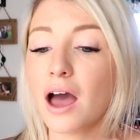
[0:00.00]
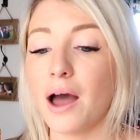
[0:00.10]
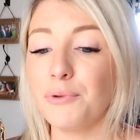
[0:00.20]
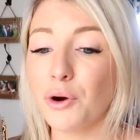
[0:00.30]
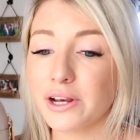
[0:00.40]

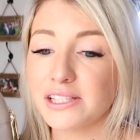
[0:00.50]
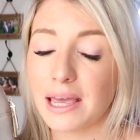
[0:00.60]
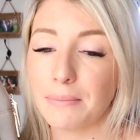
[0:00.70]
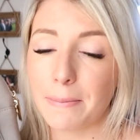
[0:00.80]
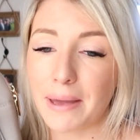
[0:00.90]
I'm not going to
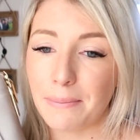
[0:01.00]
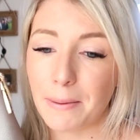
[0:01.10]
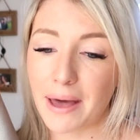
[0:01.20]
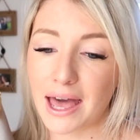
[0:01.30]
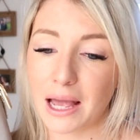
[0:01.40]
take my baby
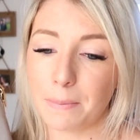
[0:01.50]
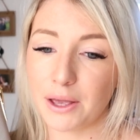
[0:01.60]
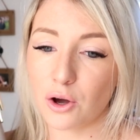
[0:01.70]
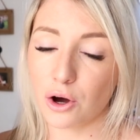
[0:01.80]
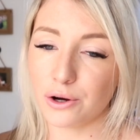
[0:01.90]
bag
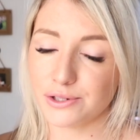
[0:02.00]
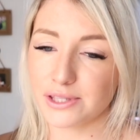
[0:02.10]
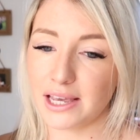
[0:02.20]
because